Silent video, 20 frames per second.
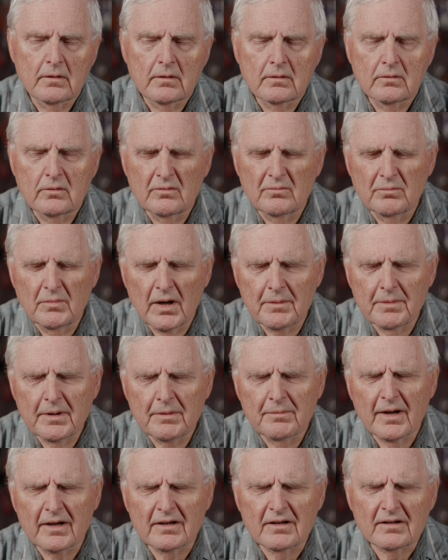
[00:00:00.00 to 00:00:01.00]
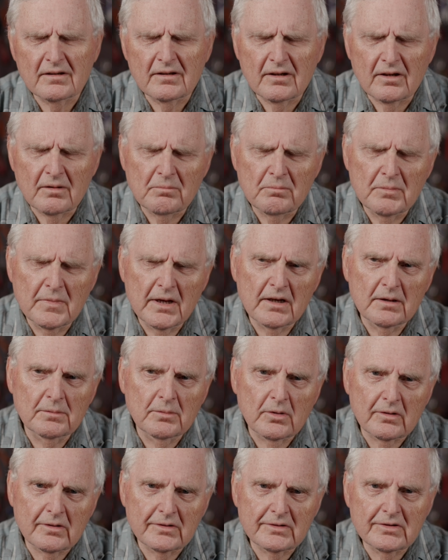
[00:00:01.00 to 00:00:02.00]
You maybe make a little
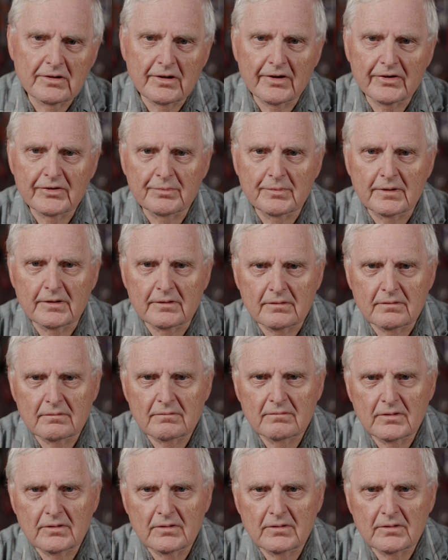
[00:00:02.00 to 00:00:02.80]
minimal adjustment,